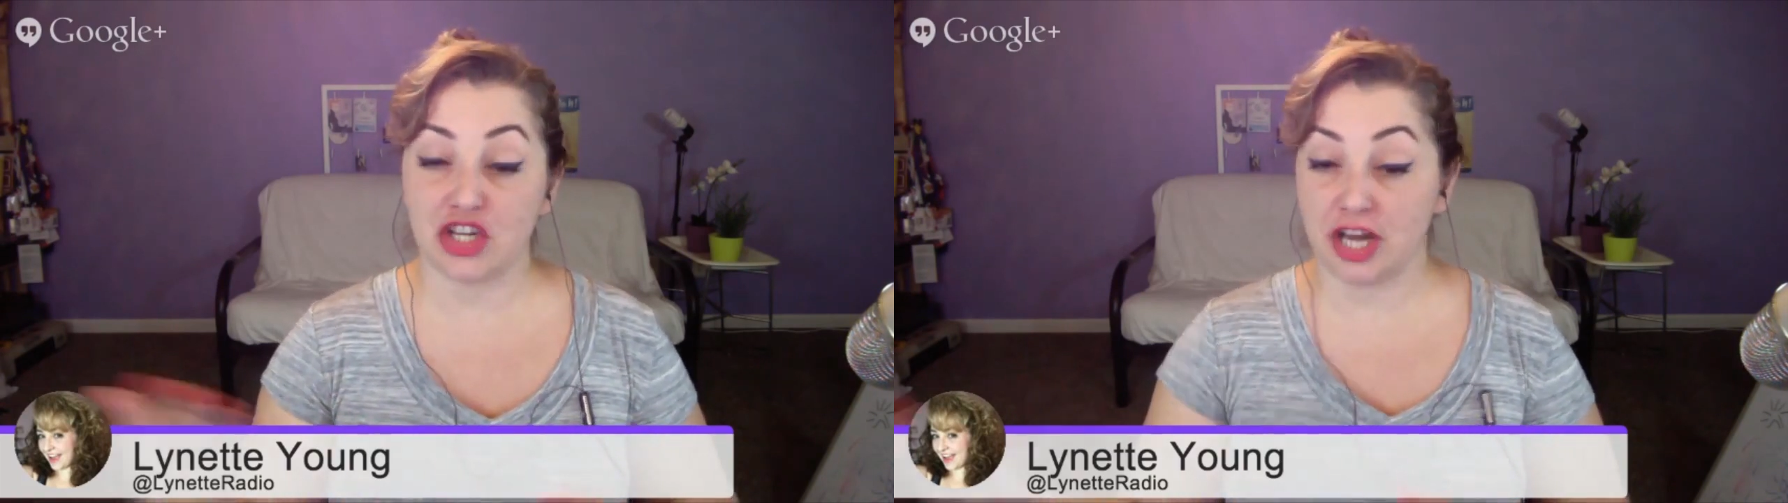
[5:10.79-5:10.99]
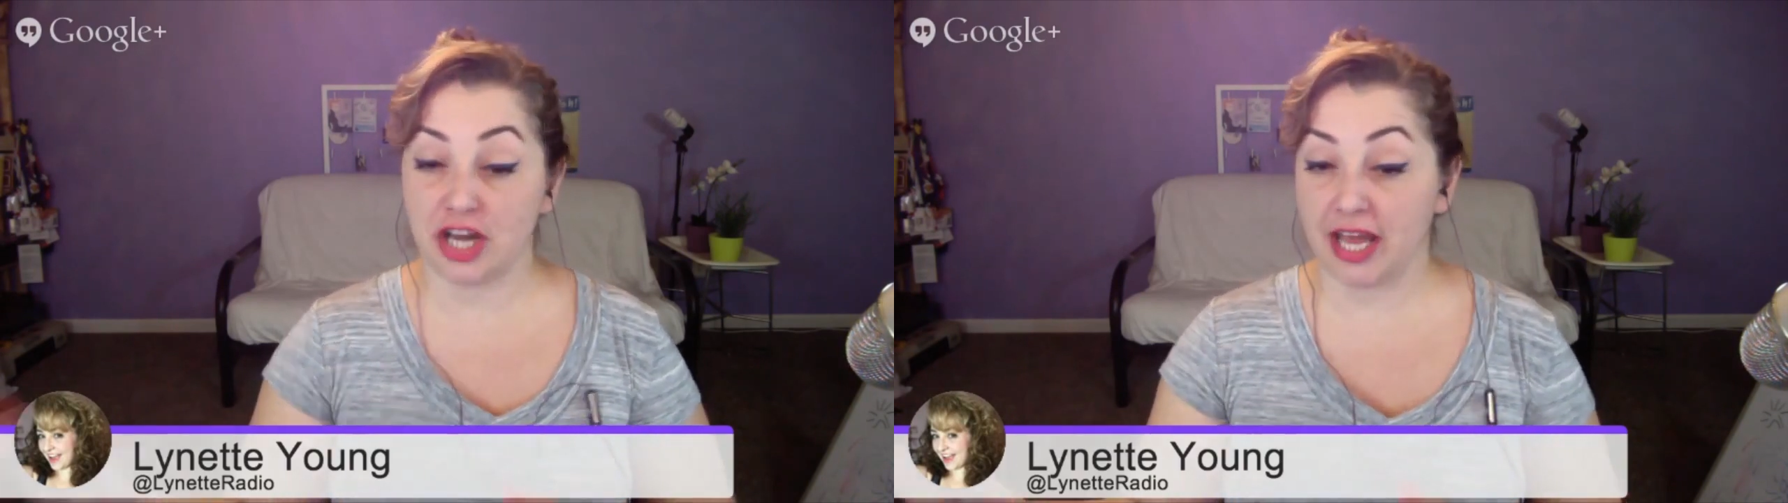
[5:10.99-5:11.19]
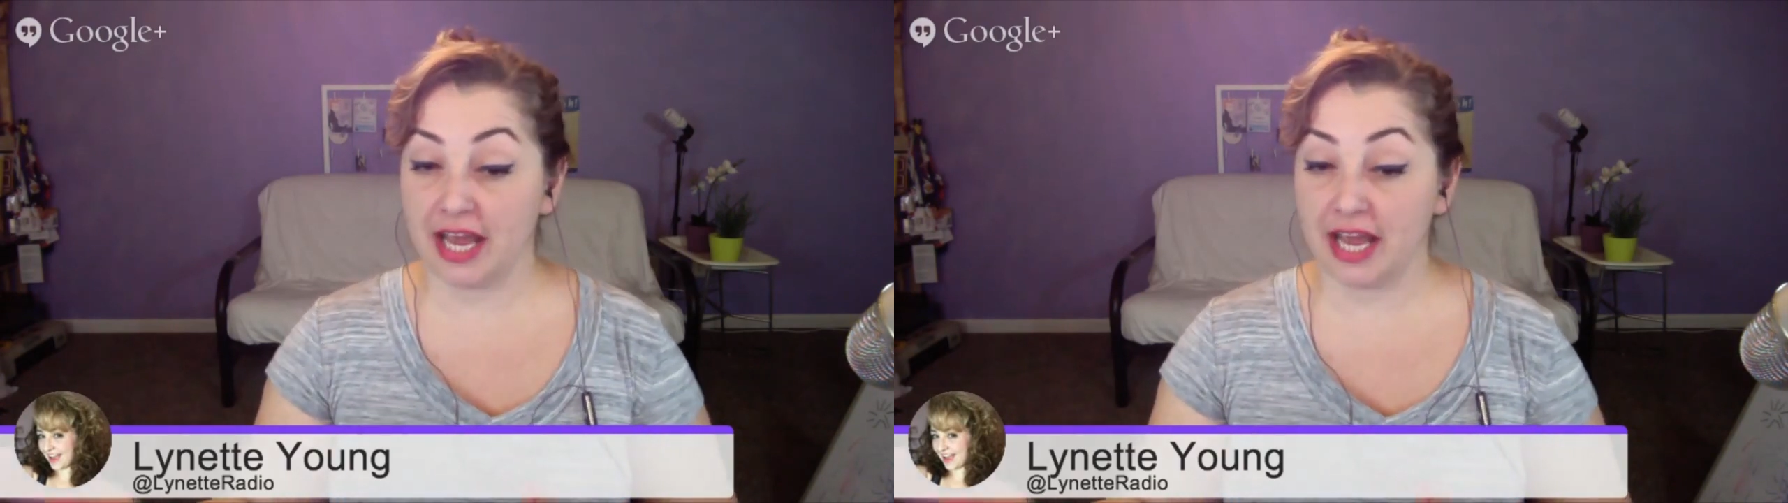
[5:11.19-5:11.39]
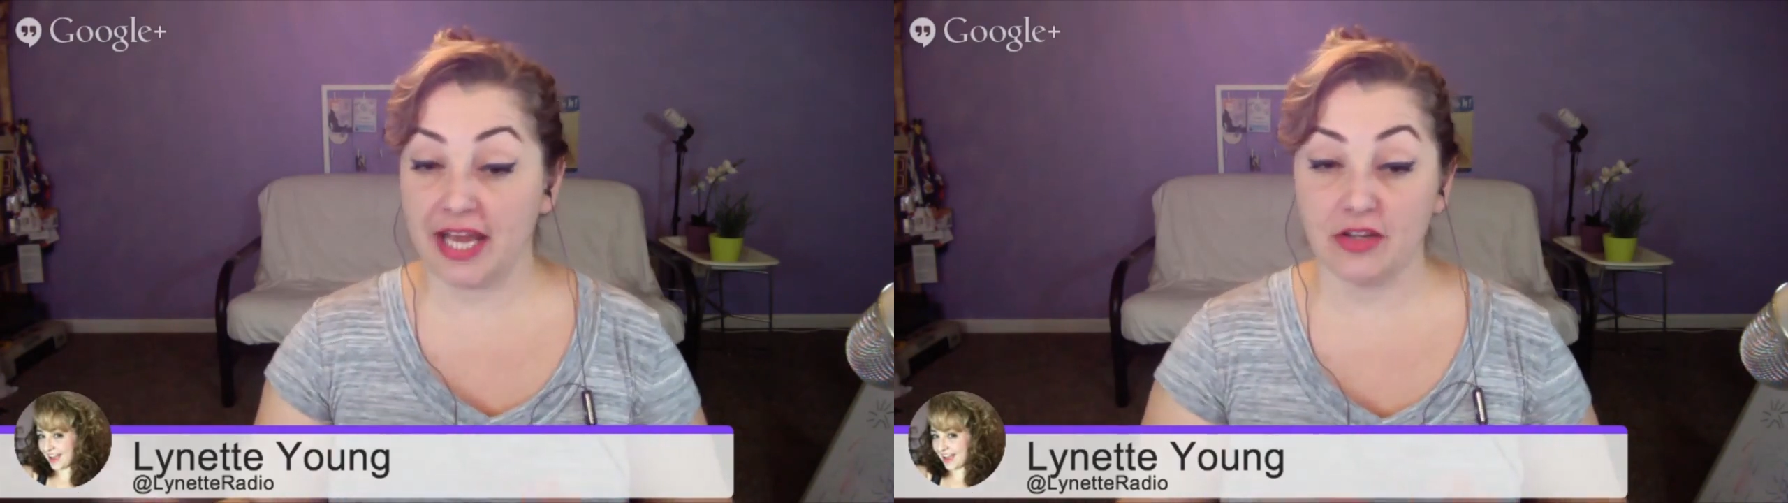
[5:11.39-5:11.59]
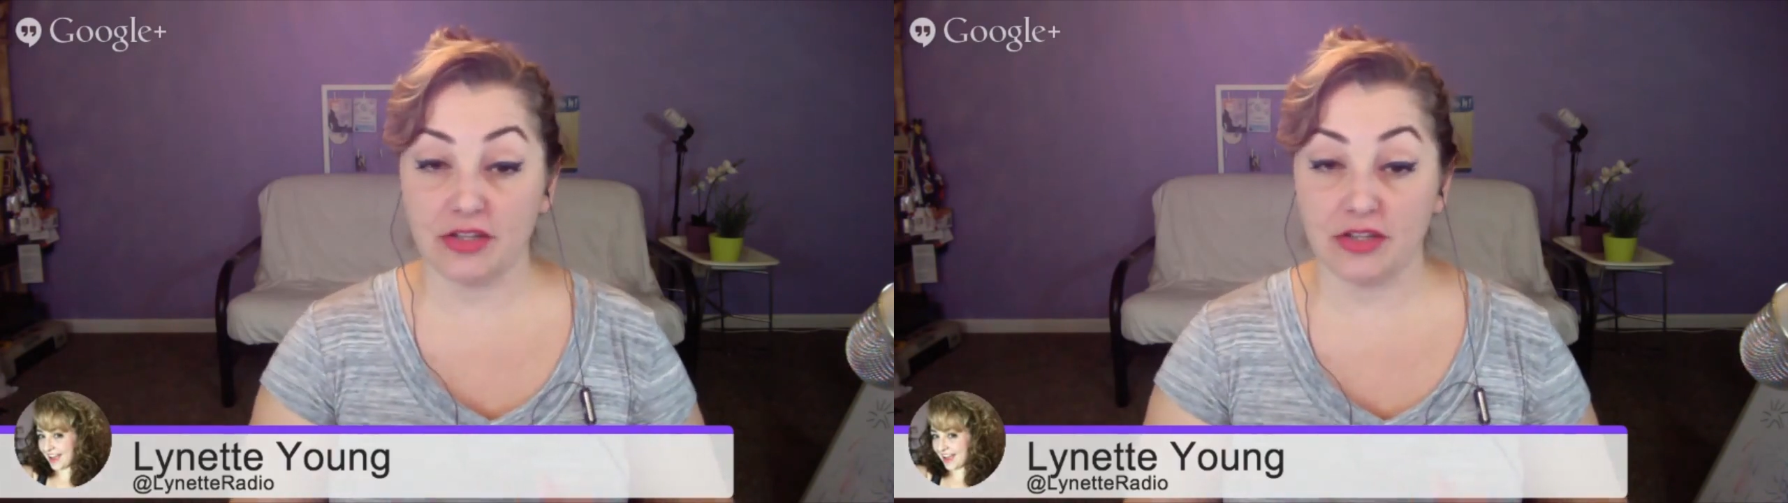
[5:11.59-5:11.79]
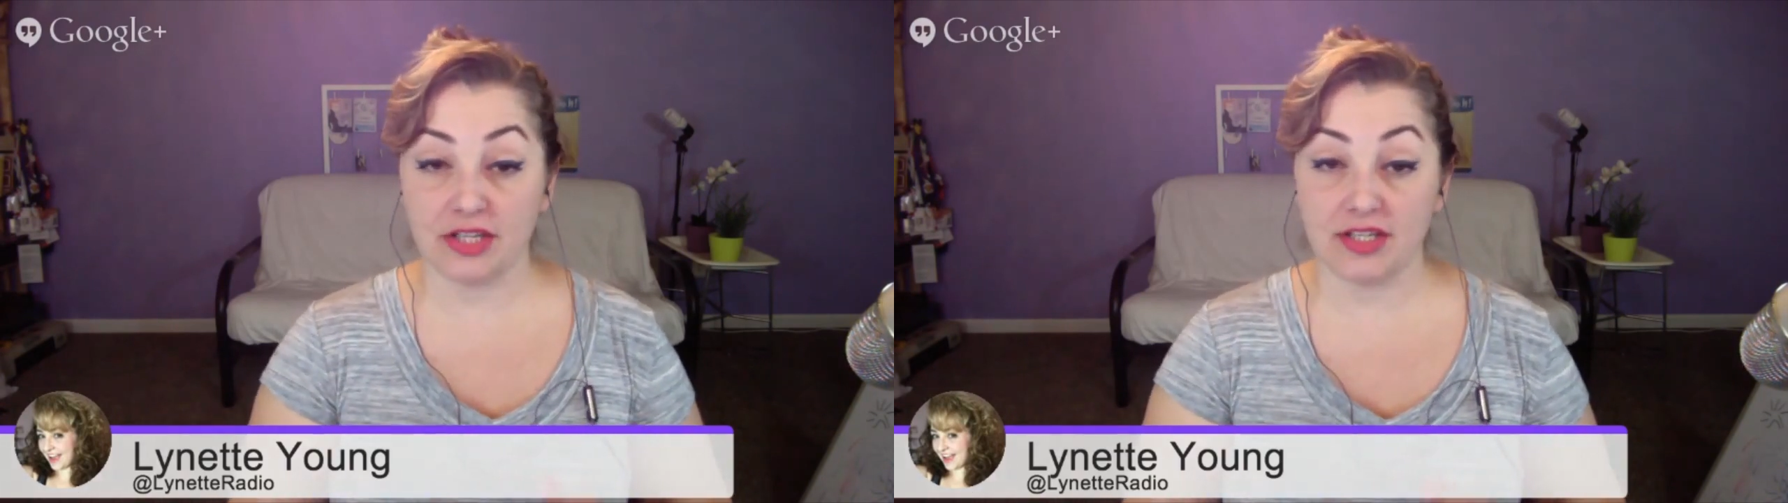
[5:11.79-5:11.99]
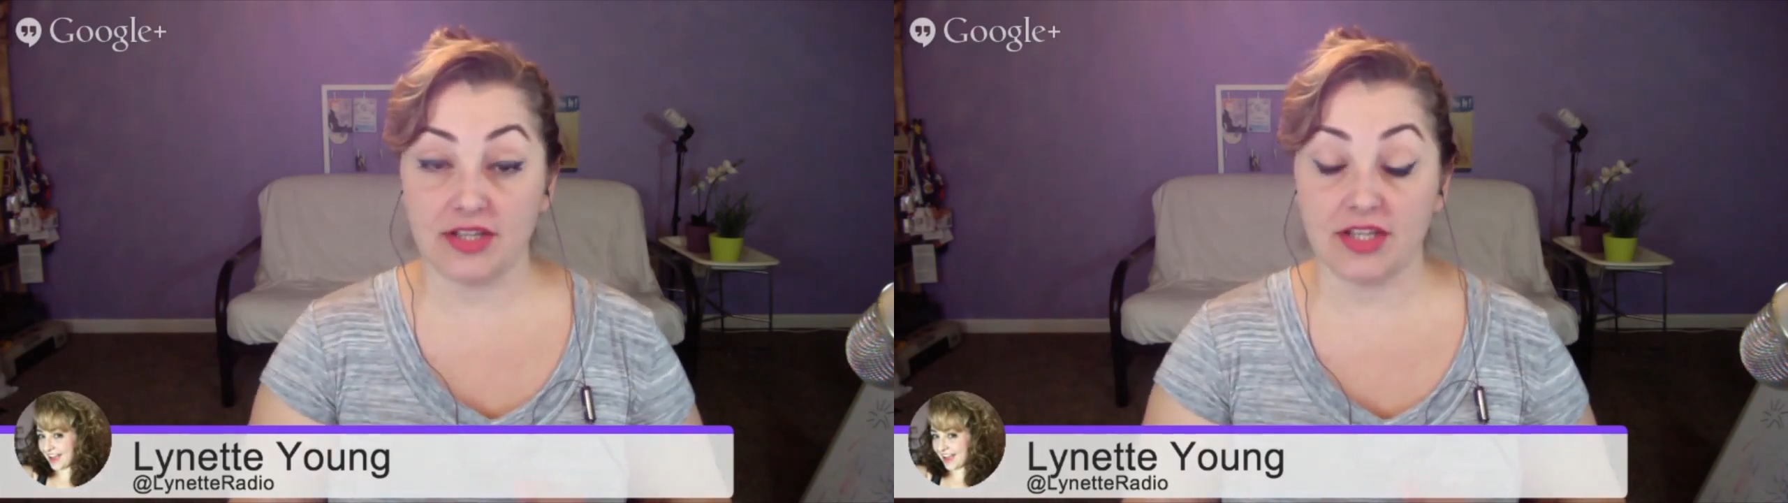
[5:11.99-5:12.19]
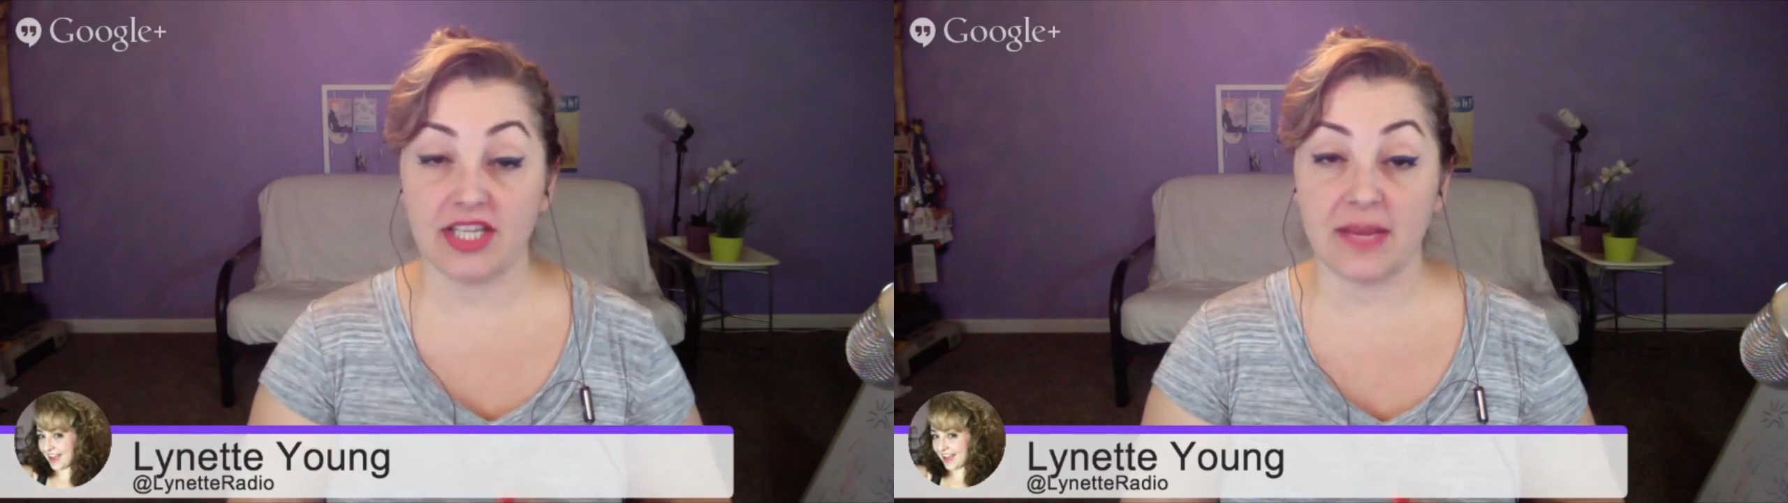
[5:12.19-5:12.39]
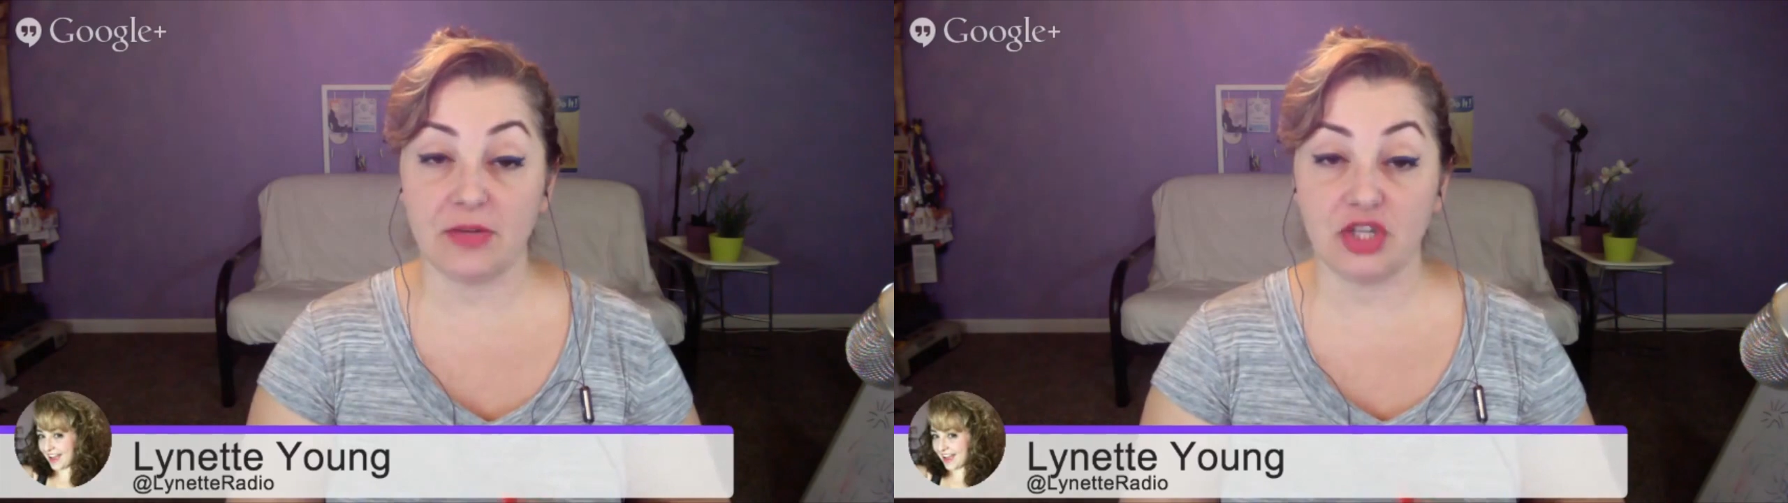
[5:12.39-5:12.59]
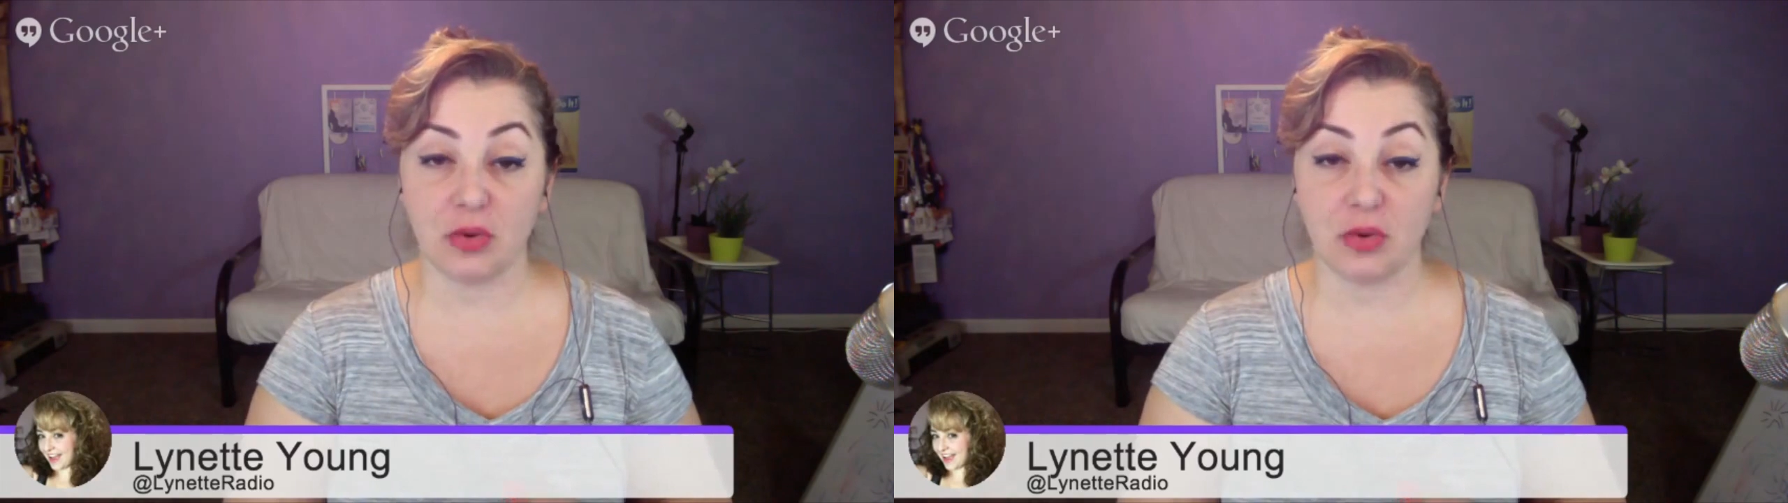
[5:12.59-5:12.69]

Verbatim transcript: And the same as you,